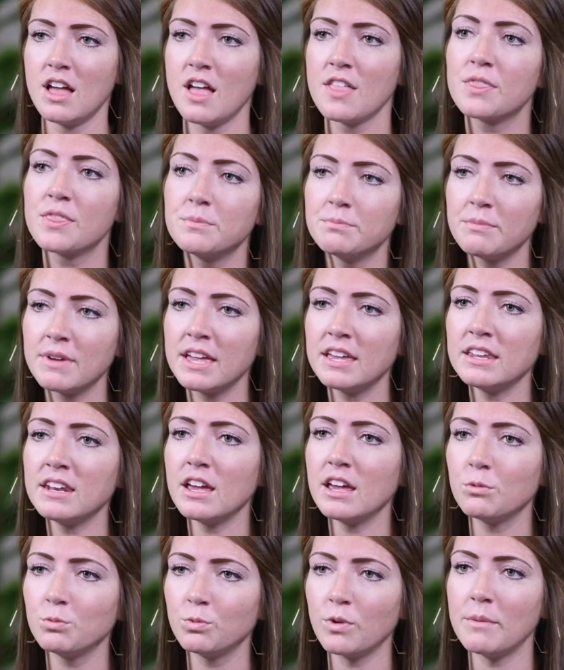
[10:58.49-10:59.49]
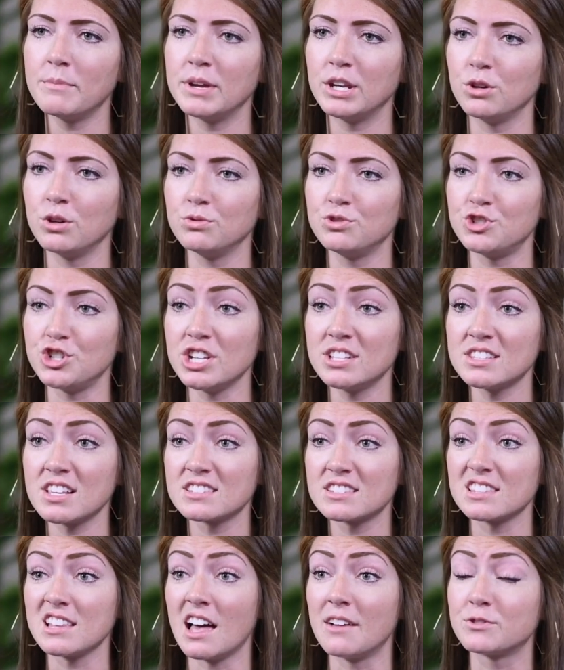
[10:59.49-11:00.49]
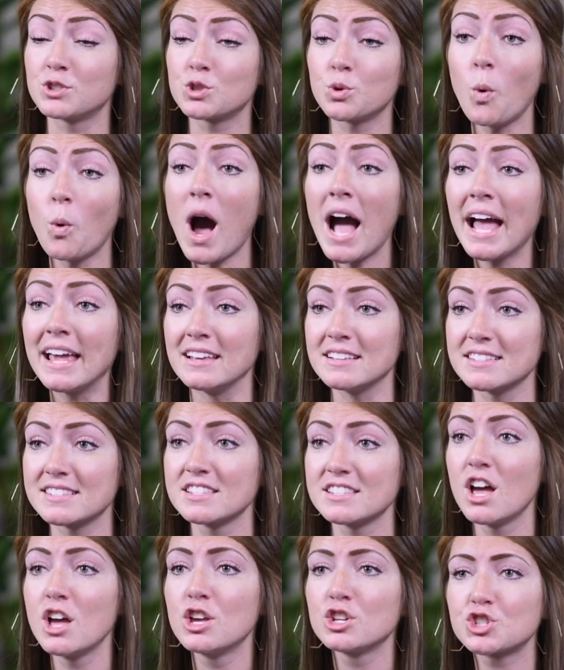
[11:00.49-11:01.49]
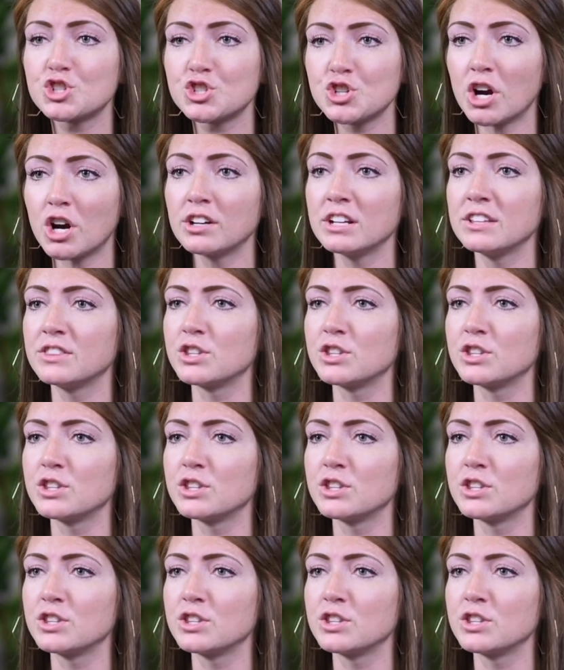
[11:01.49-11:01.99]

The men and women who Jesus left twice started